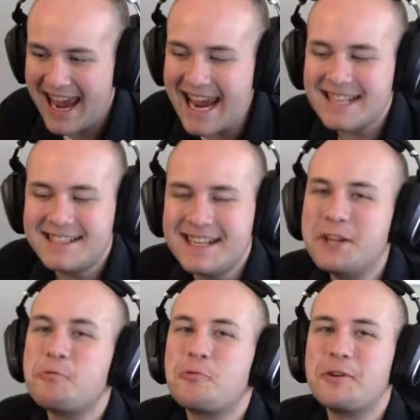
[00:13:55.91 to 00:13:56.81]
It
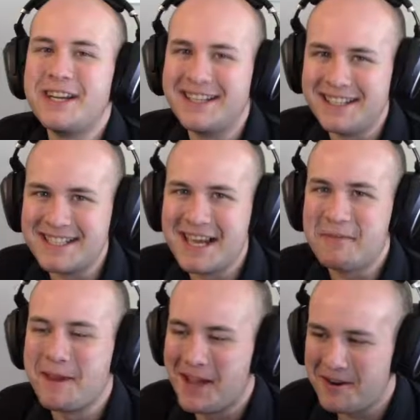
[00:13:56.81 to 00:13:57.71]
did really
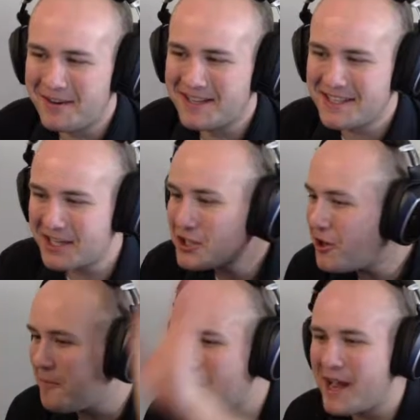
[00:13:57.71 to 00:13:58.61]
take me out of it because I
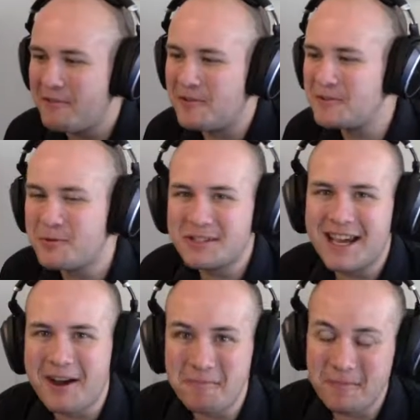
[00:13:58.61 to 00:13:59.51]
took off my headphones, put
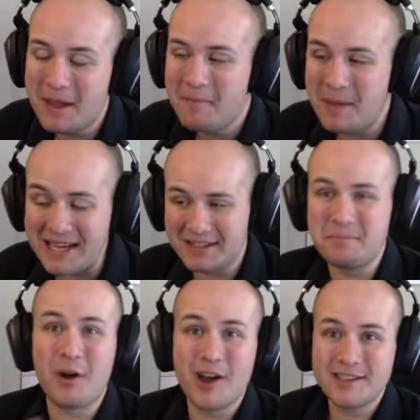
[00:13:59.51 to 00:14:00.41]
down, basically
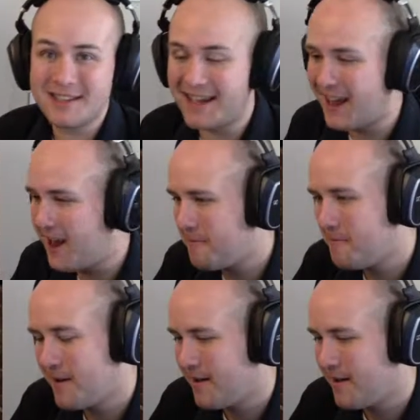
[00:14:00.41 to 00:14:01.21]
paused the game.